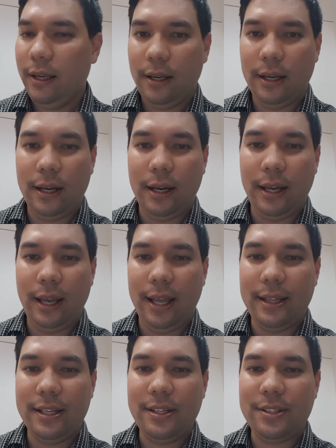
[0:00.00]
And
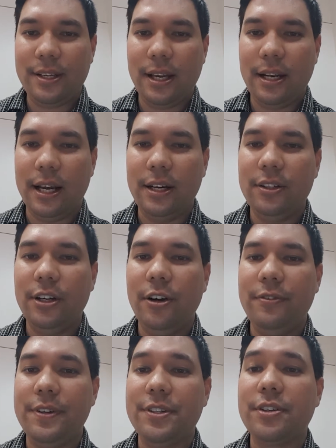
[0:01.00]
then you said, I don't know
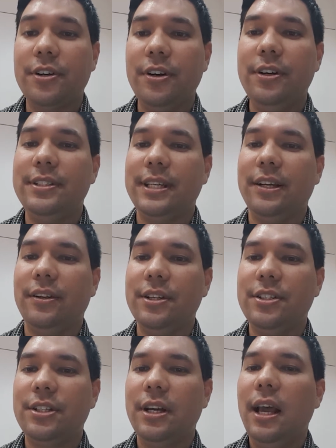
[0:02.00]
if it's current
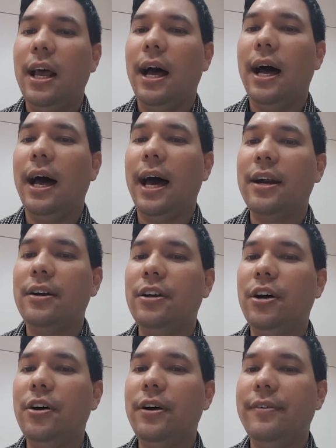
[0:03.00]
English. I don't
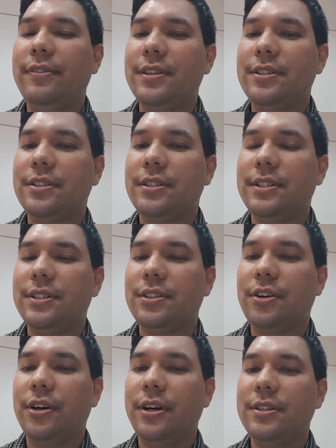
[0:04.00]
know if this is
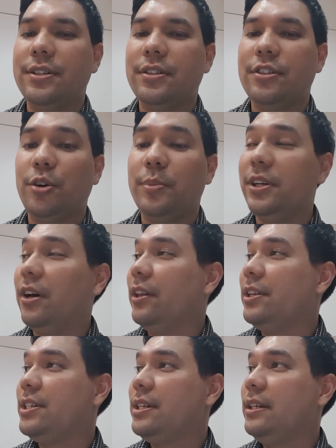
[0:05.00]
current
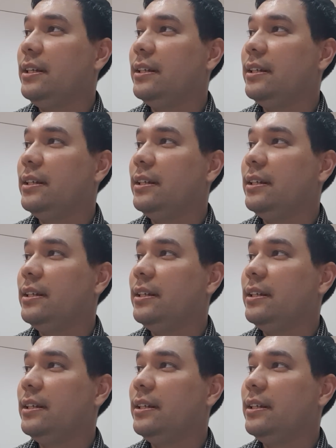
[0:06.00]
terminology.